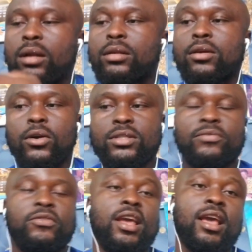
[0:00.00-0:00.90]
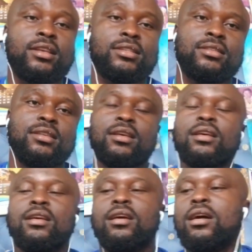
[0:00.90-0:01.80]
Ghost VnX.
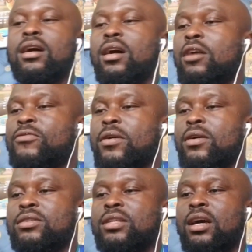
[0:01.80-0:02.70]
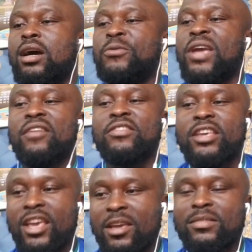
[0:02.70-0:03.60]
Of course, we have The
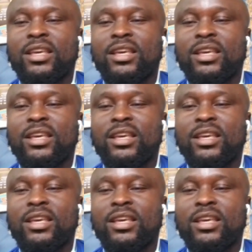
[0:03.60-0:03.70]
Game.